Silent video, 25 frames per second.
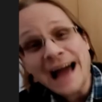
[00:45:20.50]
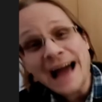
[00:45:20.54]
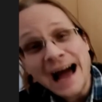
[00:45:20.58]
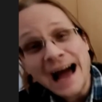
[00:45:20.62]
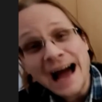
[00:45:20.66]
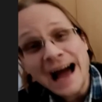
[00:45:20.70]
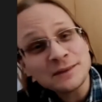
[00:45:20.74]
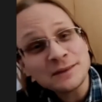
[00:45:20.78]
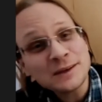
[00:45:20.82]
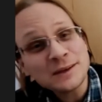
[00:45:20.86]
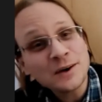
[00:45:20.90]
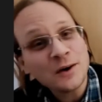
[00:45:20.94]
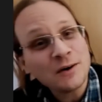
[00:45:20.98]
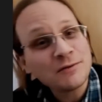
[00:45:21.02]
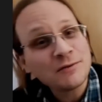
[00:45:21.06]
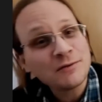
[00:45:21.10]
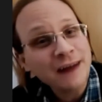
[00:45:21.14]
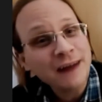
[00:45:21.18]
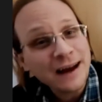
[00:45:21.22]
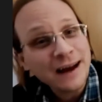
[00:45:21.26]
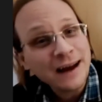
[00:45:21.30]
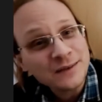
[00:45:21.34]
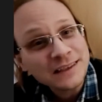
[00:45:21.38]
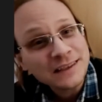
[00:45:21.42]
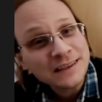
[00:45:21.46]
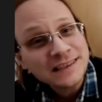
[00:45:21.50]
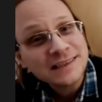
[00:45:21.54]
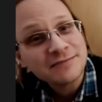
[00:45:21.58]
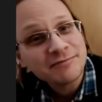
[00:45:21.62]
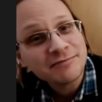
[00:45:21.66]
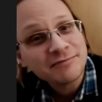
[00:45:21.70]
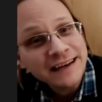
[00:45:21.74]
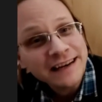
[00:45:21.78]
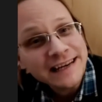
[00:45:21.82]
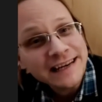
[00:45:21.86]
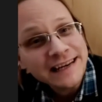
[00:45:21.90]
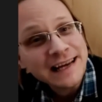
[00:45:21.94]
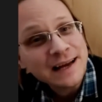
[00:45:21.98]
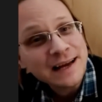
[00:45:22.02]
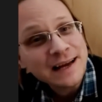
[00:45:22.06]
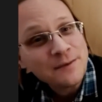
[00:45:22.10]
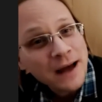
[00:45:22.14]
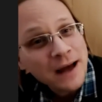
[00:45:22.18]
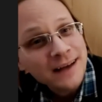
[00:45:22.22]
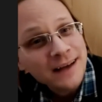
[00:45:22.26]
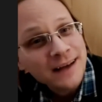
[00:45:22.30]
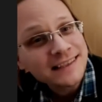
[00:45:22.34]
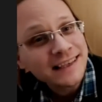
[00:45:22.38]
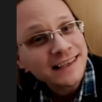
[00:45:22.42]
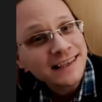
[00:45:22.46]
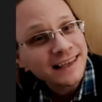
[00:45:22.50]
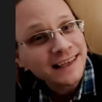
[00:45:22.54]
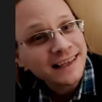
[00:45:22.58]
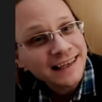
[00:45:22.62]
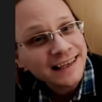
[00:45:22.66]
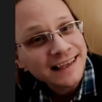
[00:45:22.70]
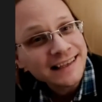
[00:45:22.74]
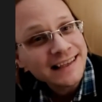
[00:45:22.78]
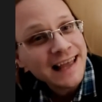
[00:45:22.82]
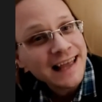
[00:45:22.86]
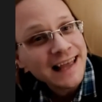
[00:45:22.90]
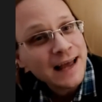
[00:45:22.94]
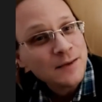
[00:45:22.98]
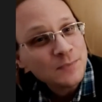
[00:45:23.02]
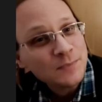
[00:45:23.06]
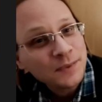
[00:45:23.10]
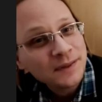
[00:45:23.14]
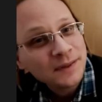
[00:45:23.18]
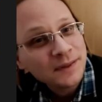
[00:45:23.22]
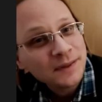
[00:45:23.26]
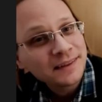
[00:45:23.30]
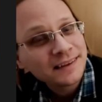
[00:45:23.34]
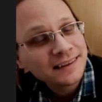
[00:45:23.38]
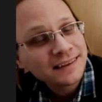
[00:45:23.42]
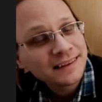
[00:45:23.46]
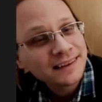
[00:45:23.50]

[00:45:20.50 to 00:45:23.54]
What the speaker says: haven't got round to reading about it in depth.